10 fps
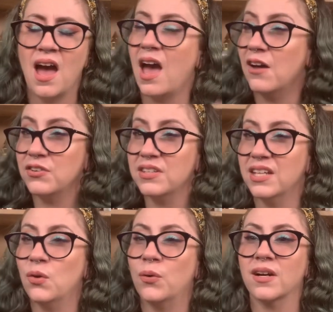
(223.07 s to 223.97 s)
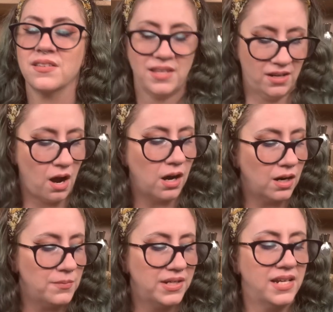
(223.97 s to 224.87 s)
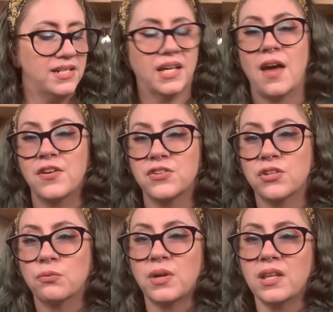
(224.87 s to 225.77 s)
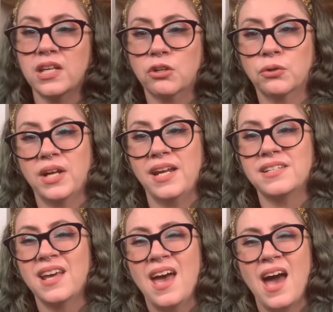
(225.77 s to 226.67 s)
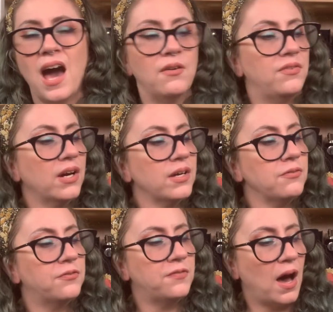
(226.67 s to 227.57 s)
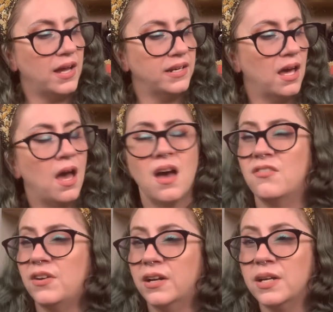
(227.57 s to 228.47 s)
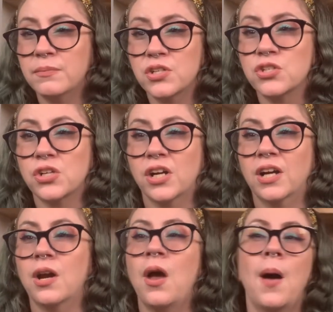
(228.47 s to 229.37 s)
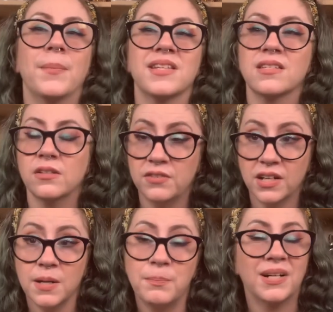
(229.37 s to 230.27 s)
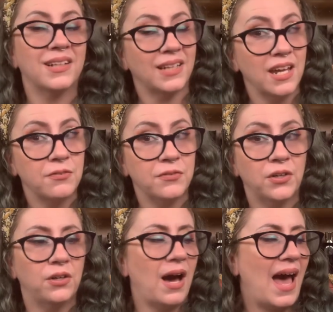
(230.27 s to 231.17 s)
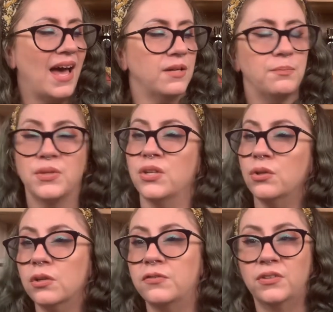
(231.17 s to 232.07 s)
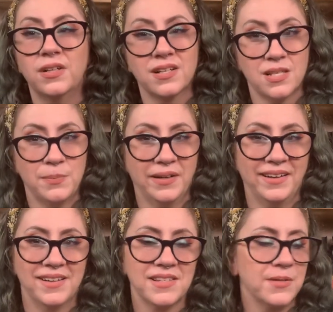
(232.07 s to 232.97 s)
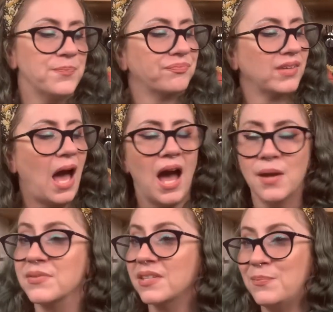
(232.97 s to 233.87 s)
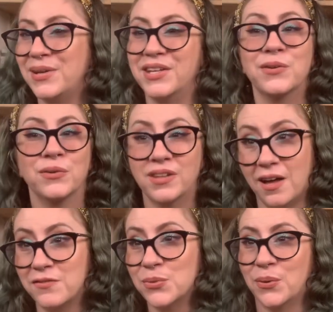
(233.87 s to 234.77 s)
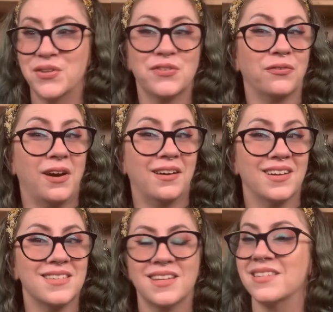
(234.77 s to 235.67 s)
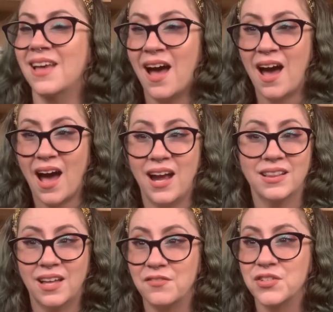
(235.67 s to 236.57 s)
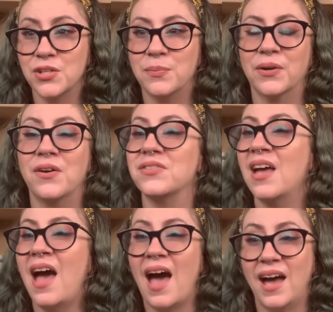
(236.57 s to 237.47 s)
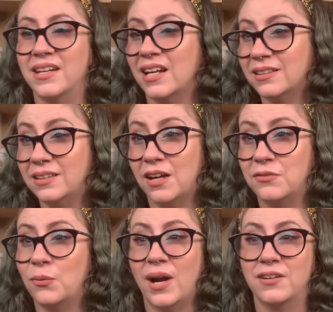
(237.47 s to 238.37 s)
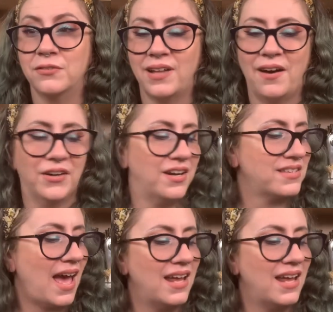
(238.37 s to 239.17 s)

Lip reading: Everything works in harmony together to really create a very fun, very mature, but still very playful and beautiful experience. I am somebody who loves rose fragrances. I love tuberose and I love white flowers.